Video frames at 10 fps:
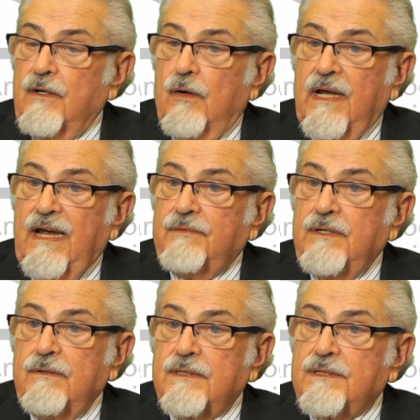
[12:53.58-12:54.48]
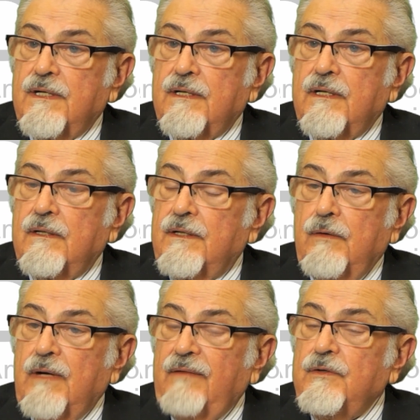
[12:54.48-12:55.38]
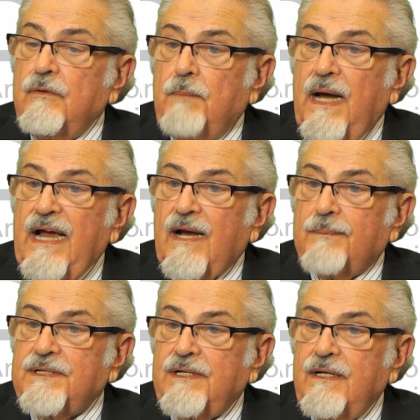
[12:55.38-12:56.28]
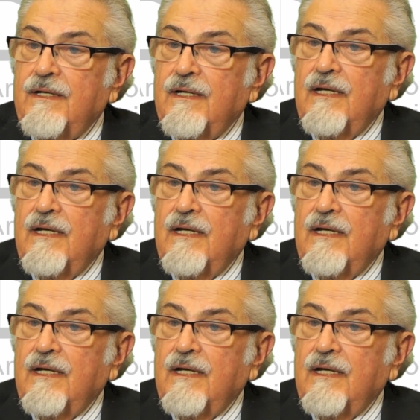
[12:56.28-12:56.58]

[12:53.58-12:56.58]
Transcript: all they have to do is, they don't have to do a biopsy.